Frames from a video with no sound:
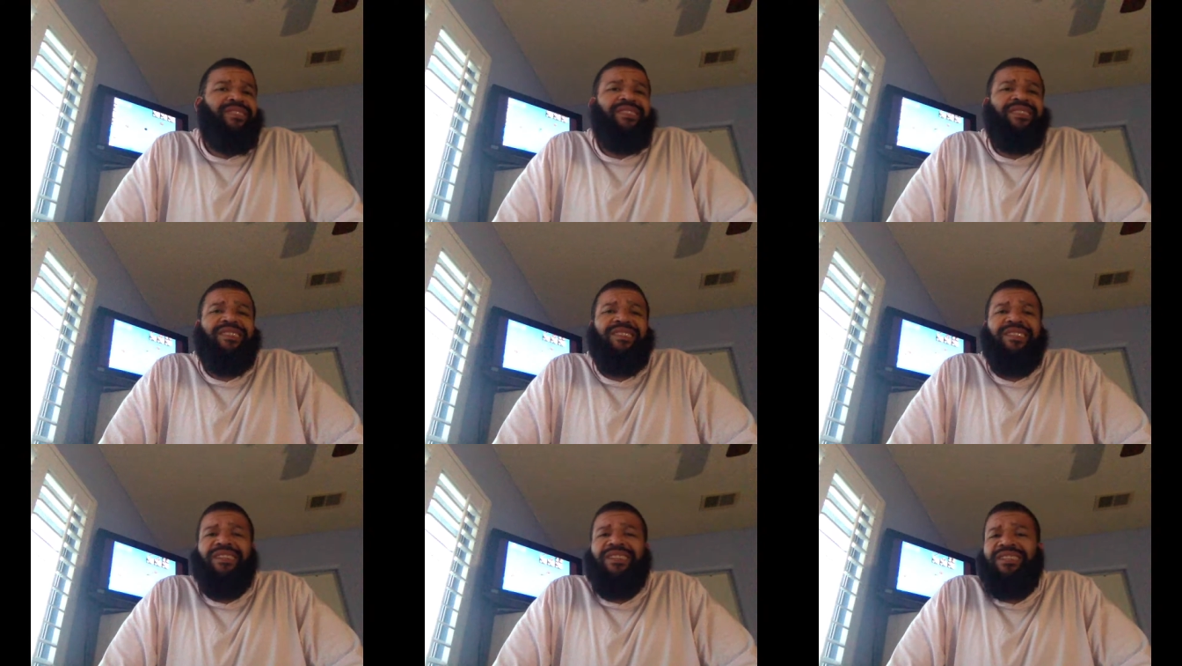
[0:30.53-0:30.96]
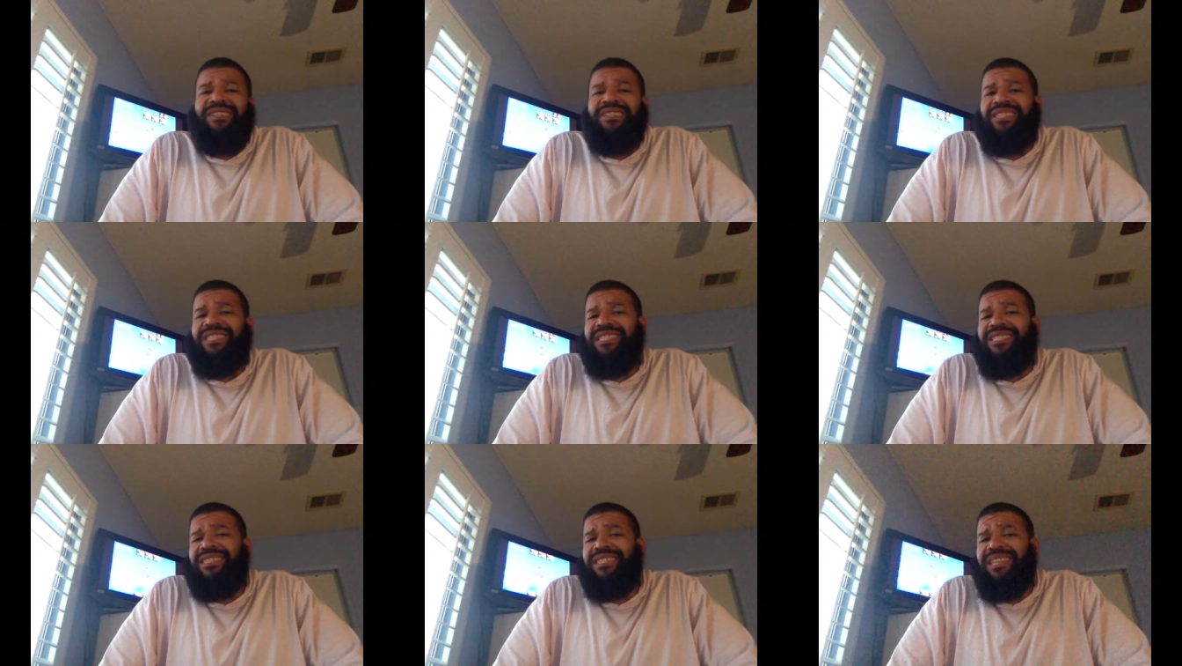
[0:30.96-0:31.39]
the
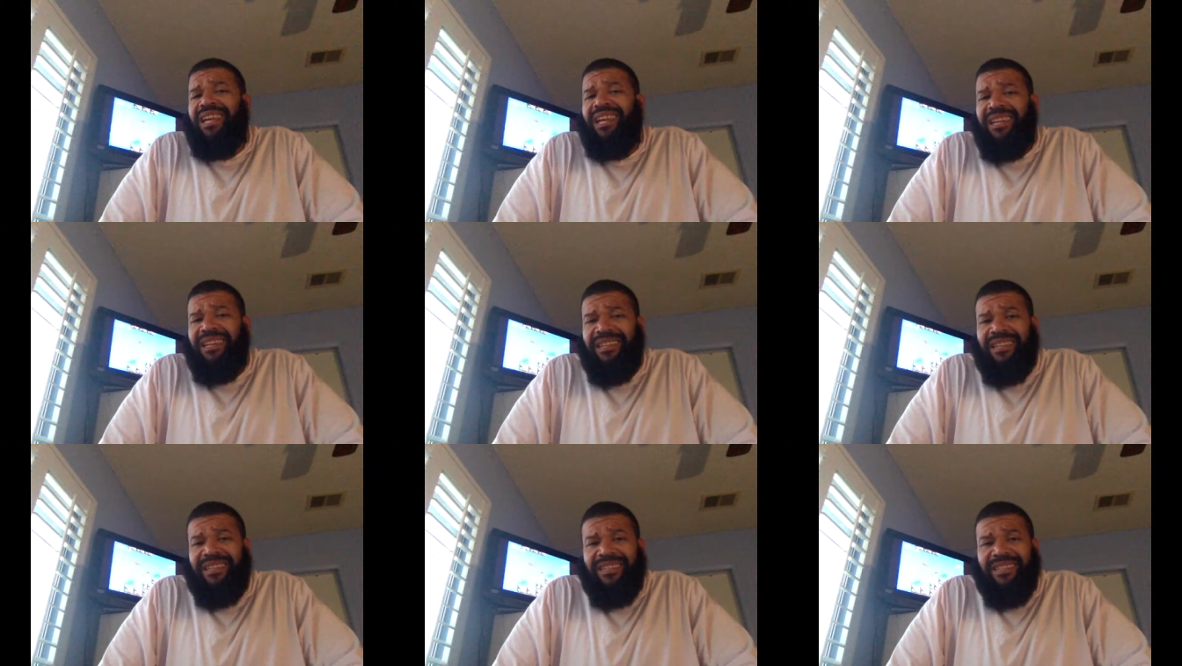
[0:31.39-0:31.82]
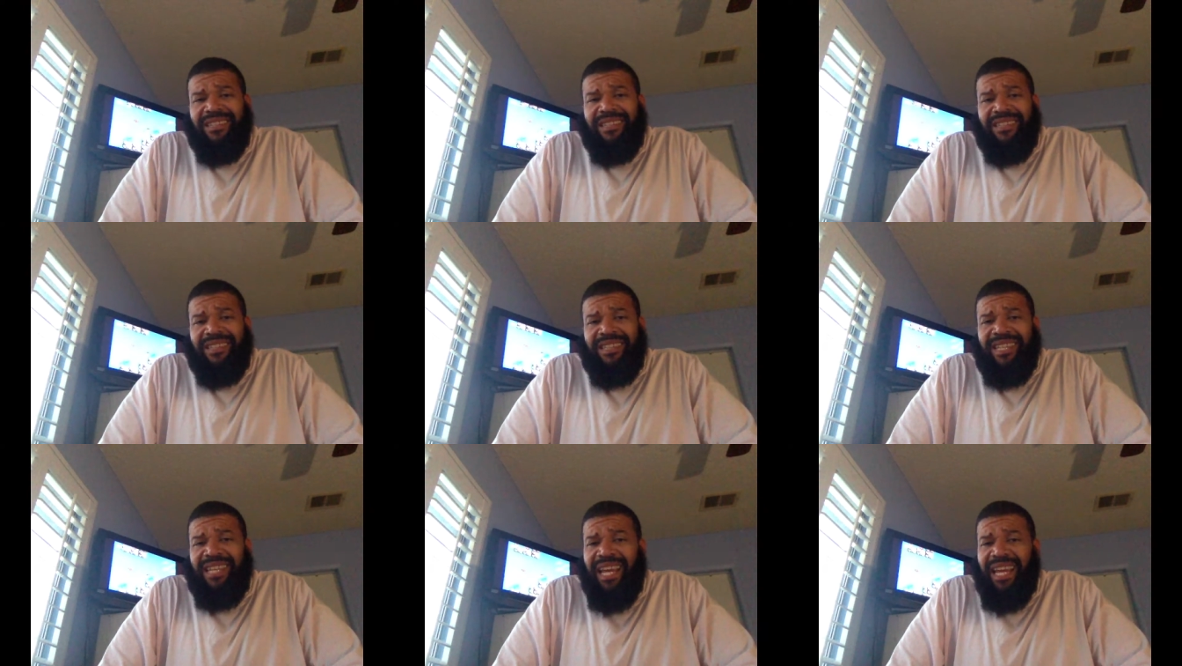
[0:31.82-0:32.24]
second
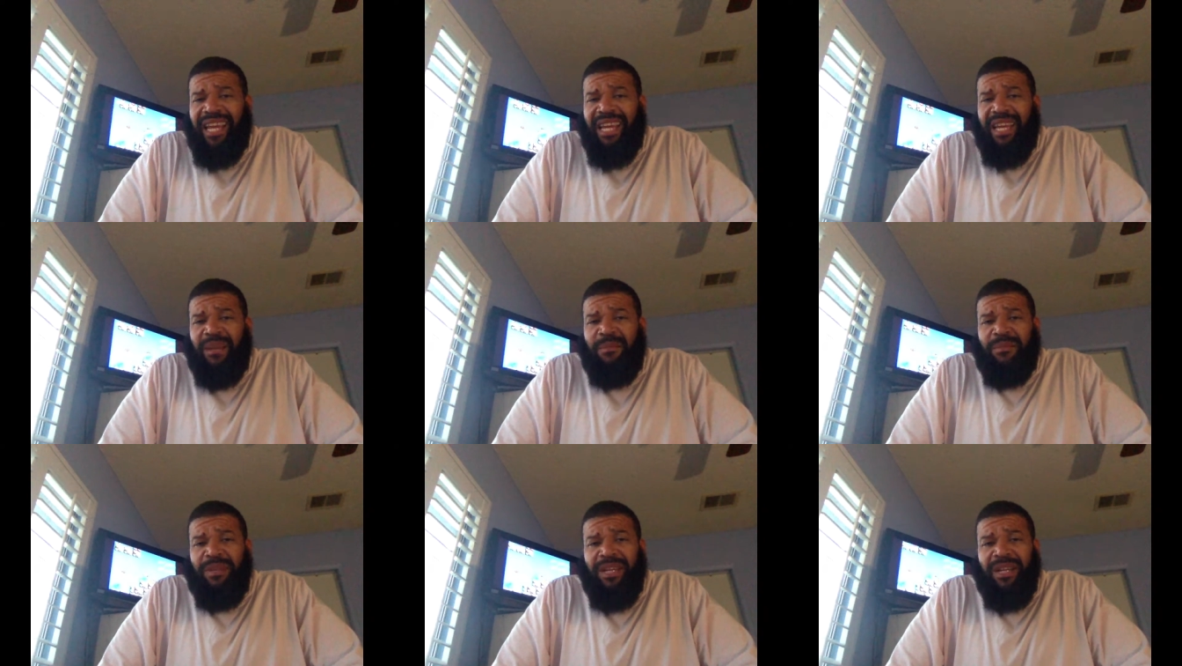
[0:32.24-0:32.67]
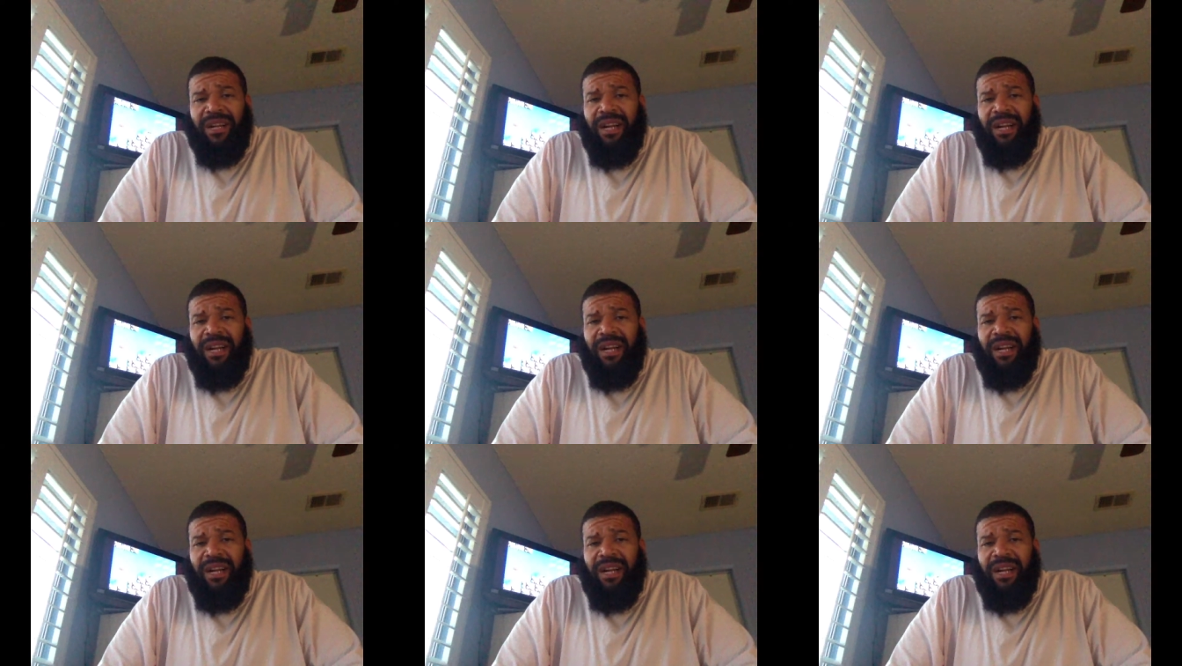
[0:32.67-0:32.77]
game in a